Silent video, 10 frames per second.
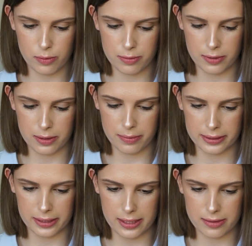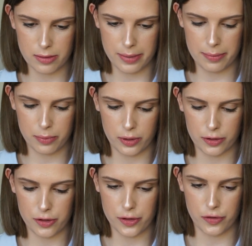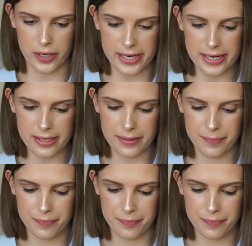We'll probably bring that out to about 0.3.